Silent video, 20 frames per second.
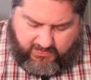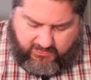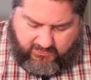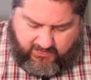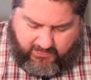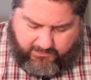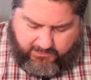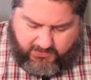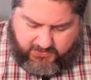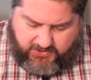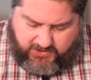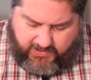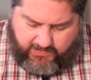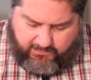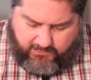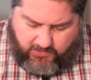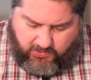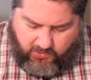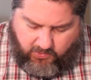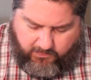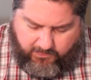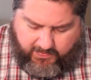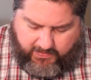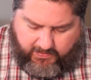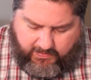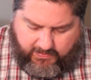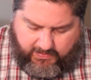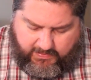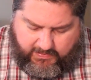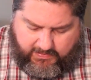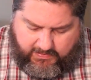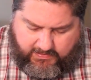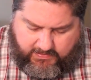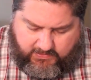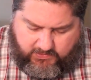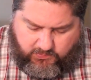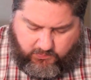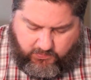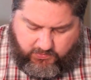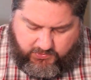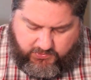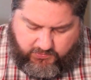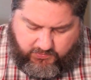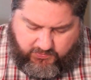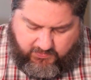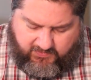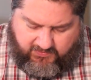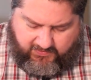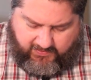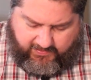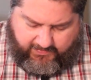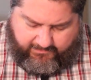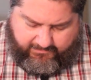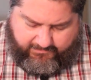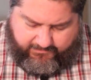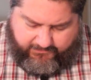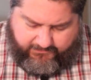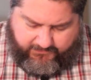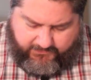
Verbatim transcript: his upper chamber open toward Jerusalem.